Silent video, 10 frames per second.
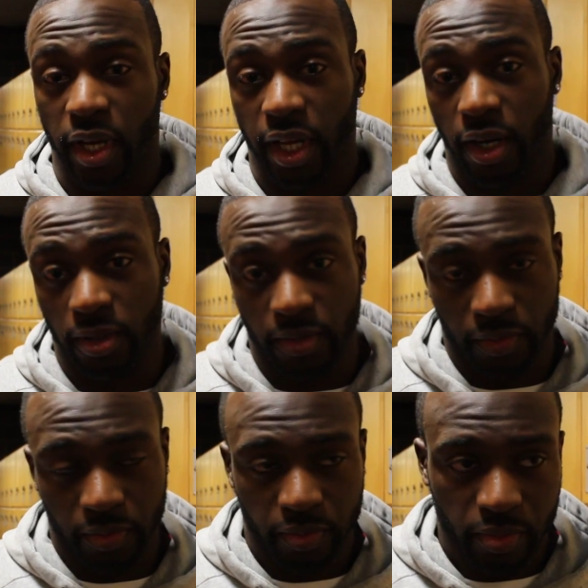workout.
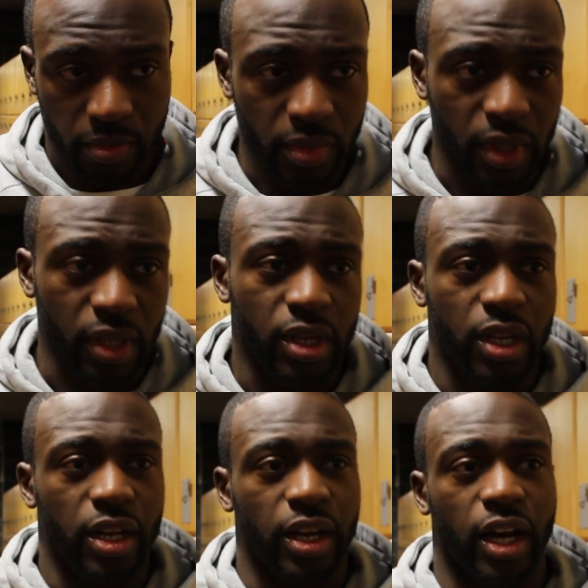
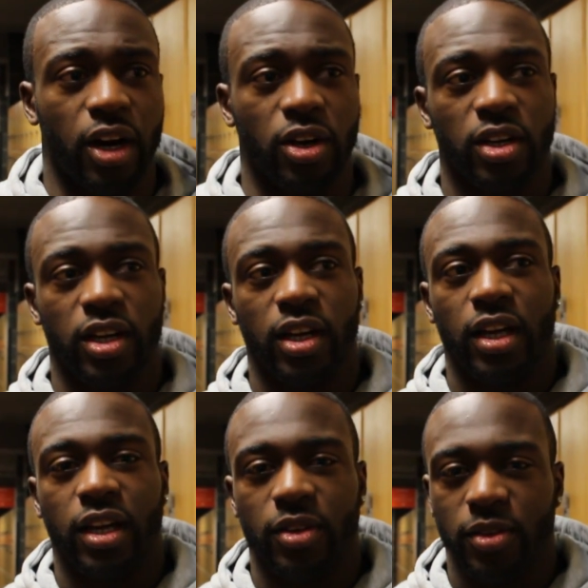Now,
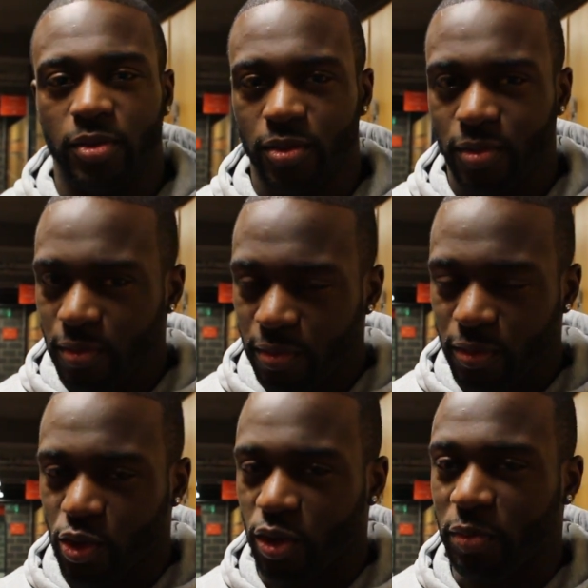
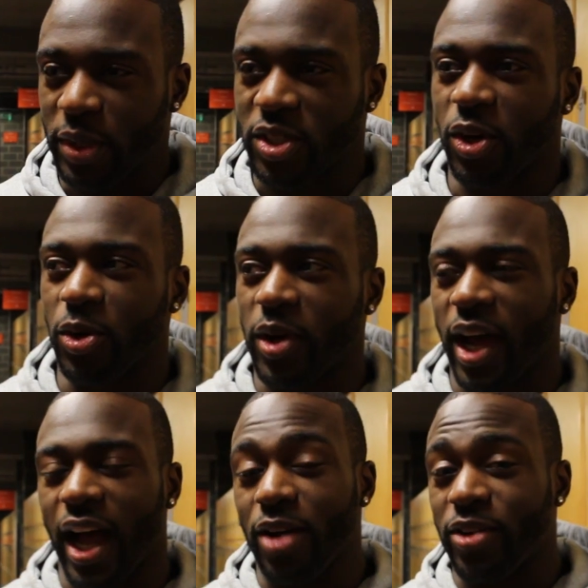truth be told,
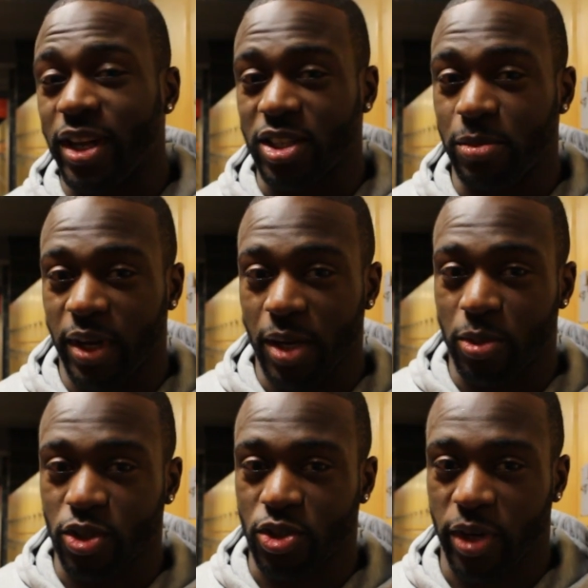I haven't actually been
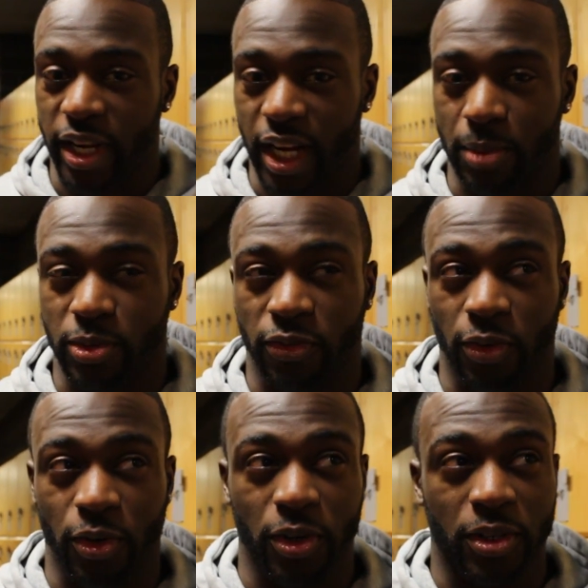able to train abs
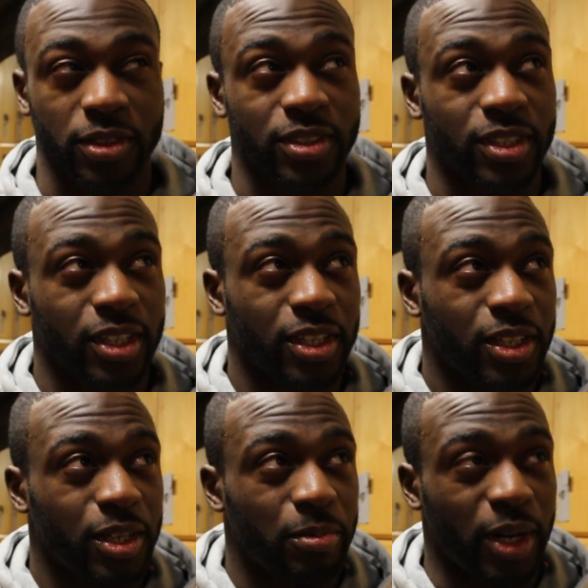for
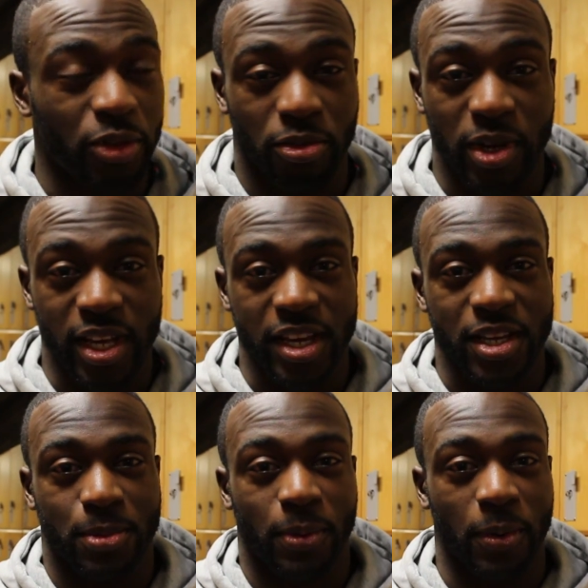about three
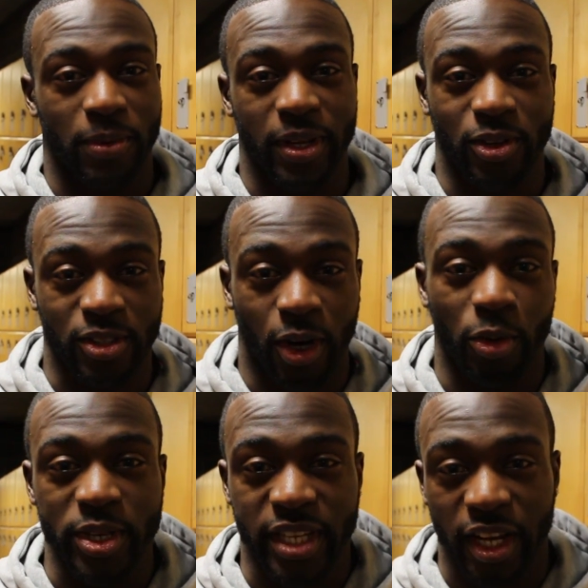years properly because I
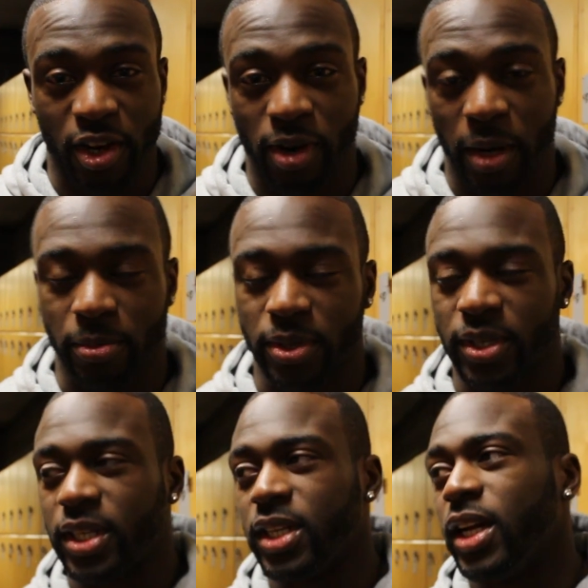always get cramped.
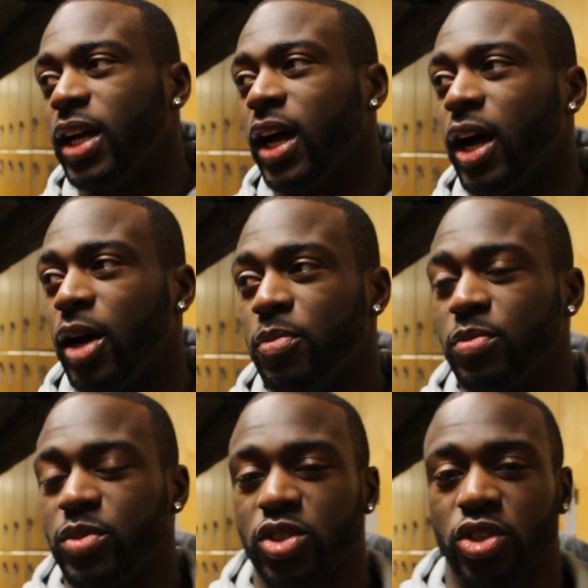
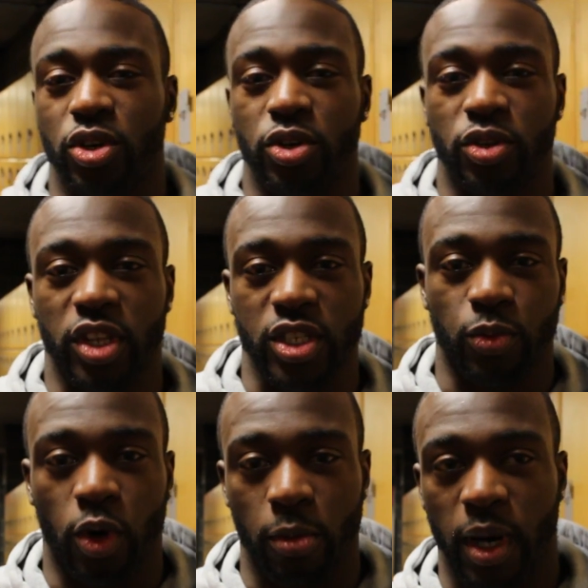Um, so this
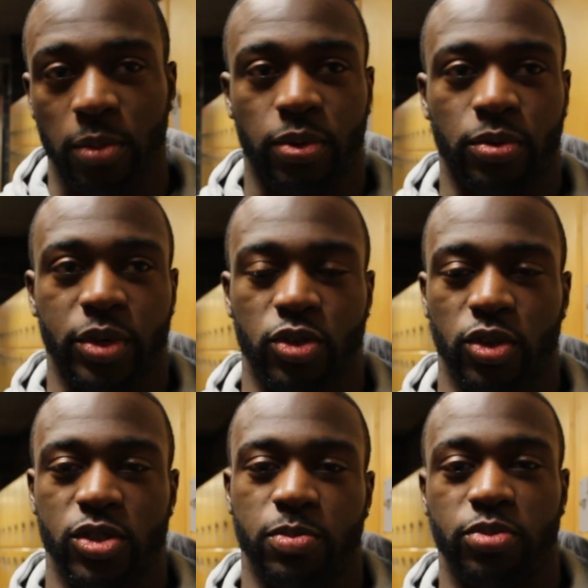warm-up, which
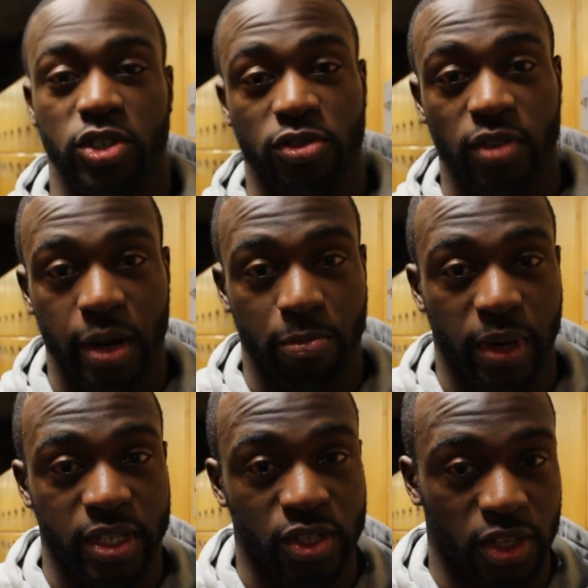was prescribed
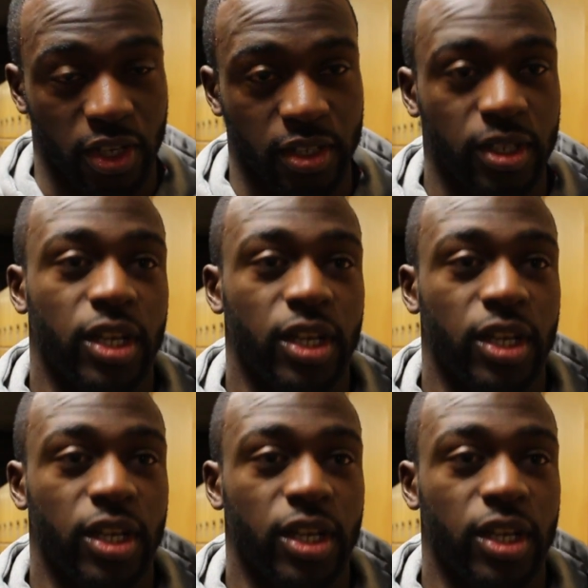by Scott,